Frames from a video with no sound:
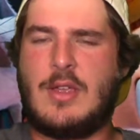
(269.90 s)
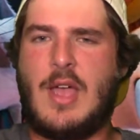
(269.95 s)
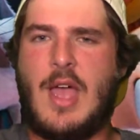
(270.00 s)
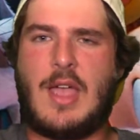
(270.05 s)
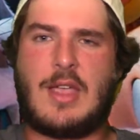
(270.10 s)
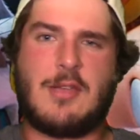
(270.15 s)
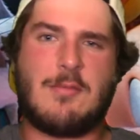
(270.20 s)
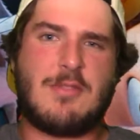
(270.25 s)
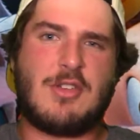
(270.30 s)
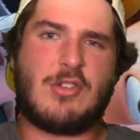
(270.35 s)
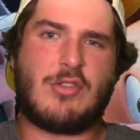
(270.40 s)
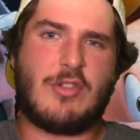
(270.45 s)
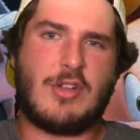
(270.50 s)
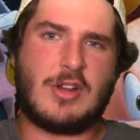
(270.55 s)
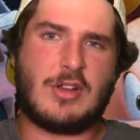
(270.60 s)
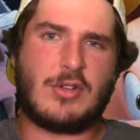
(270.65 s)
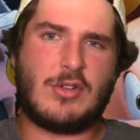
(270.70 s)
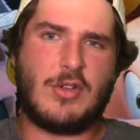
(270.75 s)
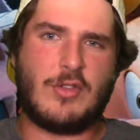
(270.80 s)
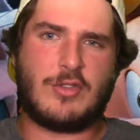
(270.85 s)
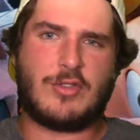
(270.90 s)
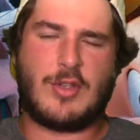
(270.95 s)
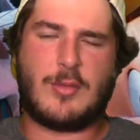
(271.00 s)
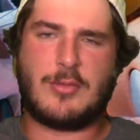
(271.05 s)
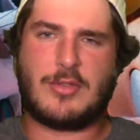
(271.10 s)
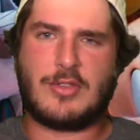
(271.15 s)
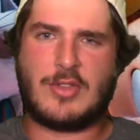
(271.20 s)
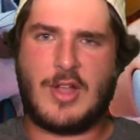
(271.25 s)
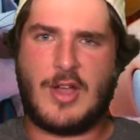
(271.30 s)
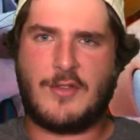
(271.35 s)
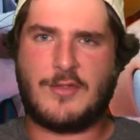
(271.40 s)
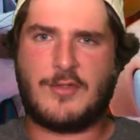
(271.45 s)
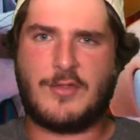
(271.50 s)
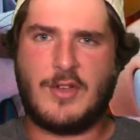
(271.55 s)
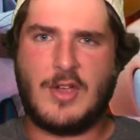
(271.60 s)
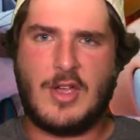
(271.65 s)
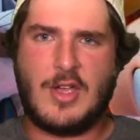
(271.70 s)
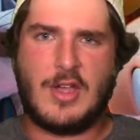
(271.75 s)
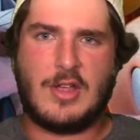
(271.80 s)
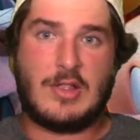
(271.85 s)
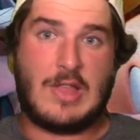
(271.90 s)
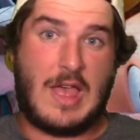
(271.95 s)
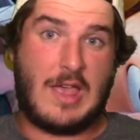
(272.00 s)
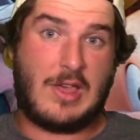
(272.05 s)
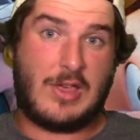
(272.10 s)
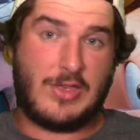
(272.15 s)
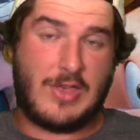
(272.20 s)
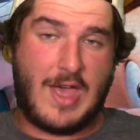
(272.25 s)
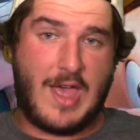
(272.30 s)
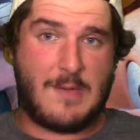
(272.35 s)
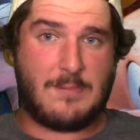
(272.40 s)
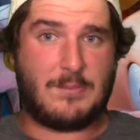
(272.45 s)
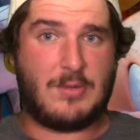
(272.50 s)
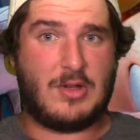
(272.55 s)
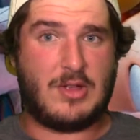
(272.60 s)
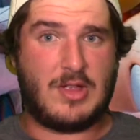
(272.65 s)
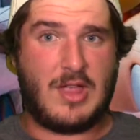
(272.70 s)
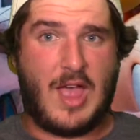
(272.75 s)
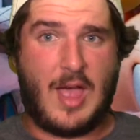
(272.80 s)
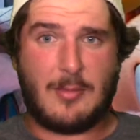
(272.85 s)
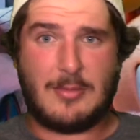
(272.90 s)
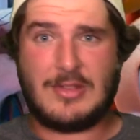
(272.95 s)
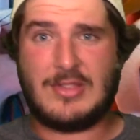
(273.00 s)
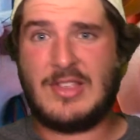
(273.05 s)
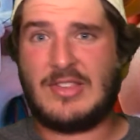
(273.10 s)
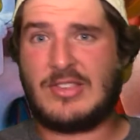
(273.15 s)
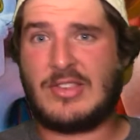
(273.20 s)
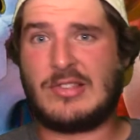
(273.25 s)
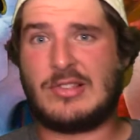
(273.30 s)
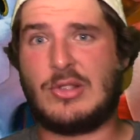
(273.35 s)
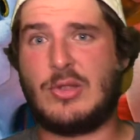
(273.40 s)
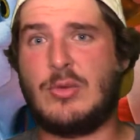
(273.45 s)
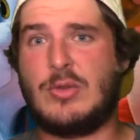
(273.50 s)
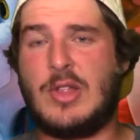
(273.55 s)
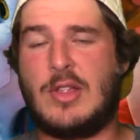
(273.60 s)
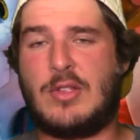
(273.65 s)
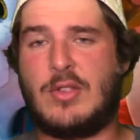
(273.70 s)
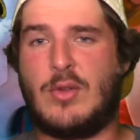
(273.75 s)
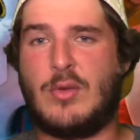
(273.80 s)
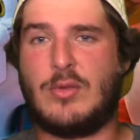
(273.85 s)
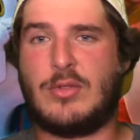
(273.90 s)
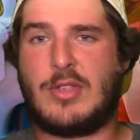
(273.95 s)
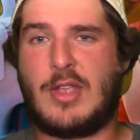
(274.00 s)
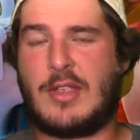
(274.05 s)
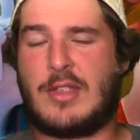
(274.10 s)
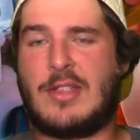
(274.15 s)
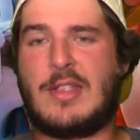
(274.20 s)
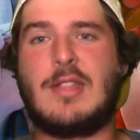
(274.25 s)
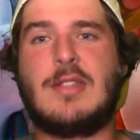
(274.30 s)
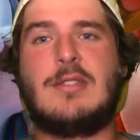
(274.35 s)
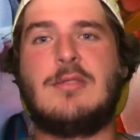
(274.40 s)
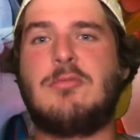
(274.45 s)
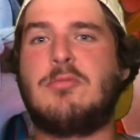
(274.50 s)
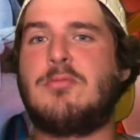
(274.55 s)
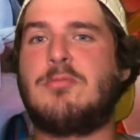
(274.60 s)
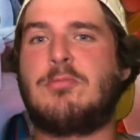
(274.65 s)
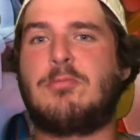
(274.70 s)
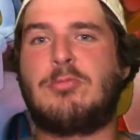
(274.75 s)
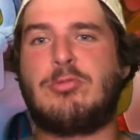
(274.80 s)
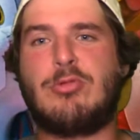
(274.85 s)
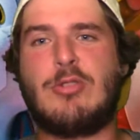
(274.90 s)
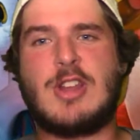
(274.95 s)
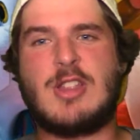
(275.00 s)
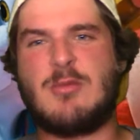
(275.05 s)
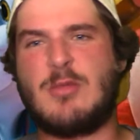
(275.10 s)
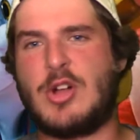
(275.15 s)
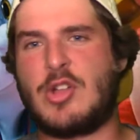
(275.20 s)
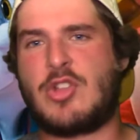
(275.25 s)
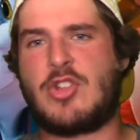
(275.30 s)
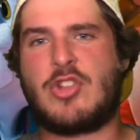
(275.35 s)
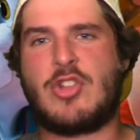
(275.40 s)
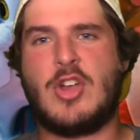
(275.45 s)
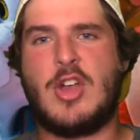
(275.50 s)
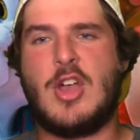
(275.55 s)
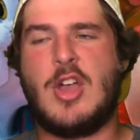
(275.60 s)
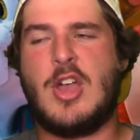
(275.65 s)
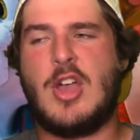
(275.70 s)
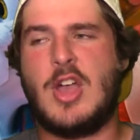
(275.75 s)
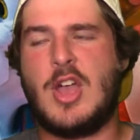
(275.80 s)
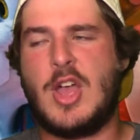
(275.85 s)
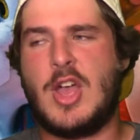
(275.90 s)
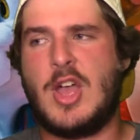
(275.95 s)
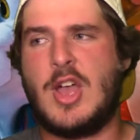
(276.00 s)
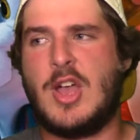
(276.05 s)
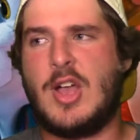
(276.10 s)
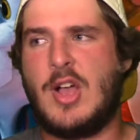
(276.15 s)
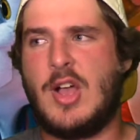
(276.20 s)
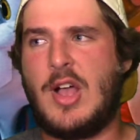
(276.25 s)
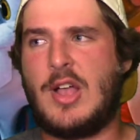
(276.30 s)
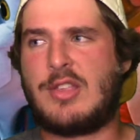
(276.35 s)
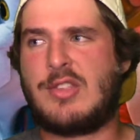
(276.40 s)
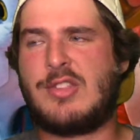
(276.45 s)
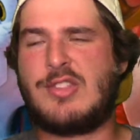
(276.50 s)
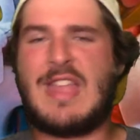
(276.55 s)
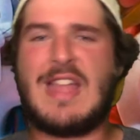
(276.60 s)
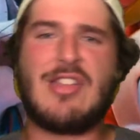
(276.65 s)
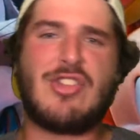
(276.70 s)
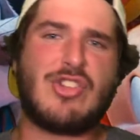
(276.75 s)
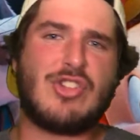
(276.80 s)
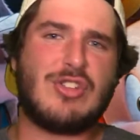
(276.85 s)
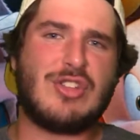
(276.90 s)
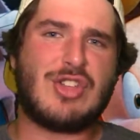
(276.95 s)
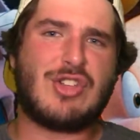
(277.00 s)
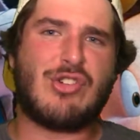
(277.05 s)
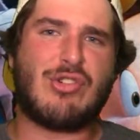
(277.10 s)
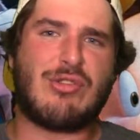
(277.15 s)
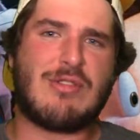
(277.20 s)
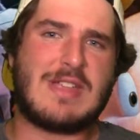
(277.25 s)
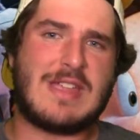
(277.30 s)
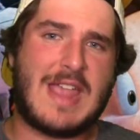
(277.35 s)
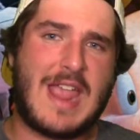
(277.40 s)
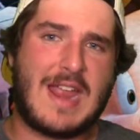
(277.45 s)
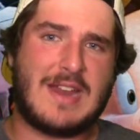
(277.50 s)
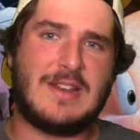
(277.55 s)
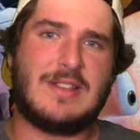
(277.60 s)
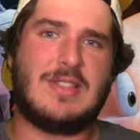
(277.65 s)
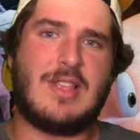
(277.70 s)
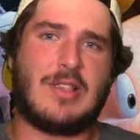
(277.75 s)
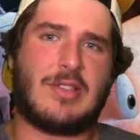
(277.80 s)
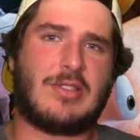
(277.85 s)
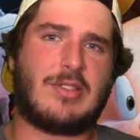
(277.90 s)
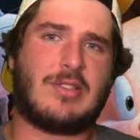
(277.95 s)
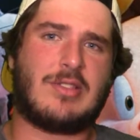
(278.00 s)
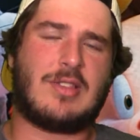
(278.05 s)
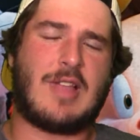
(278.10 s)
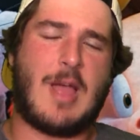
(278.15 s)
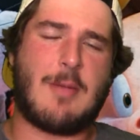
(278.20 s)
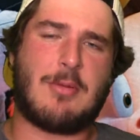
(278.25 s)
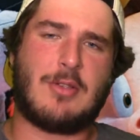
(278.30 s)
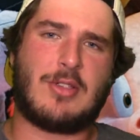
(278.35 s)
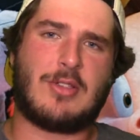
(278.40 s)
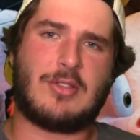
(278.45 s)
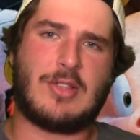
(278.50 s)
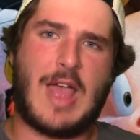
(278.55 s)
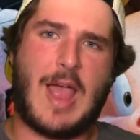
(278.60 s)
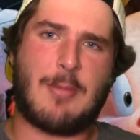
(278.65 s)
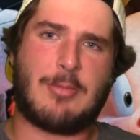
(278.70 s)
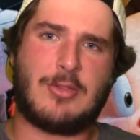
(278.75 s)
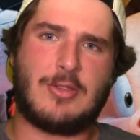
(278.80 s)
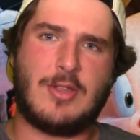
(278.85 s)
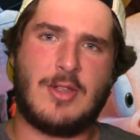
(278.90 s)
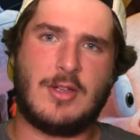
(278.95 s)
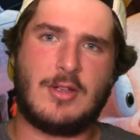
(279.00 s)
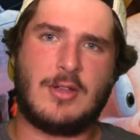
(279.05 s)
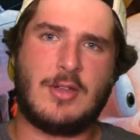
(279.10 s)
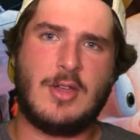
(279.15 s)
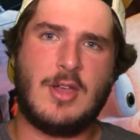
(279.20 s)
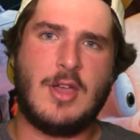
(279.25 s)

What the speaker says: I could be critical of some stuff like that, but, I mean, this is Looney Tunes. They pretty much essentially created this type of slapstick.